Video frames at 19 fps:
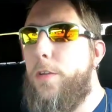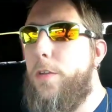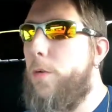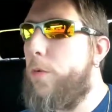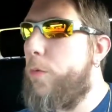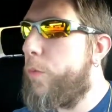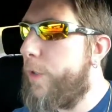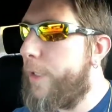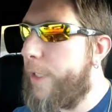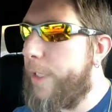you
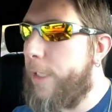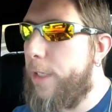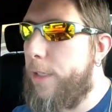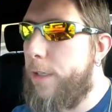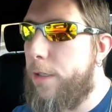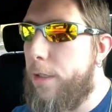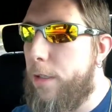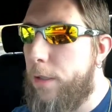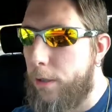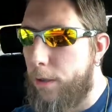
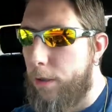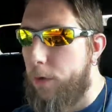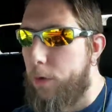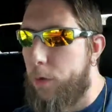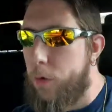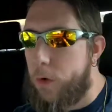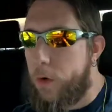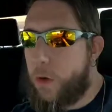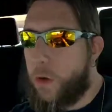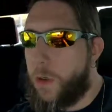win
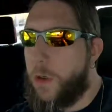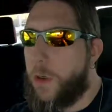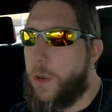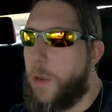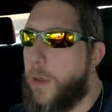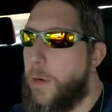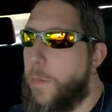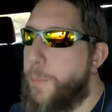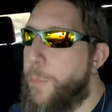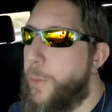your
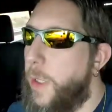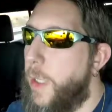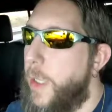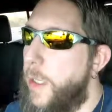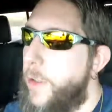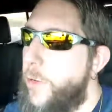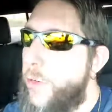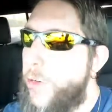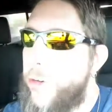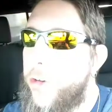
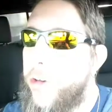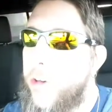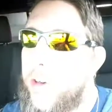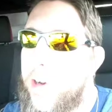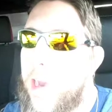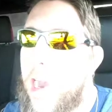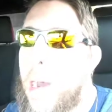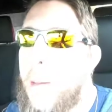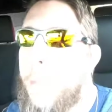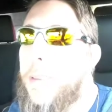pledged
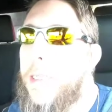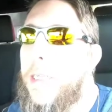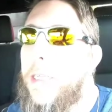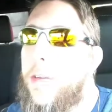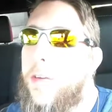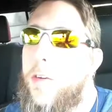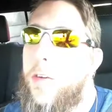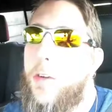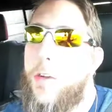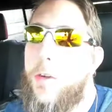copy.
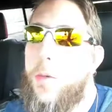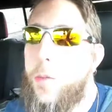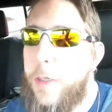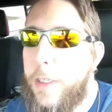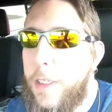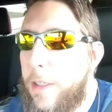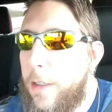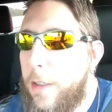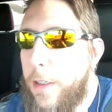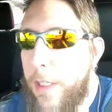So you win,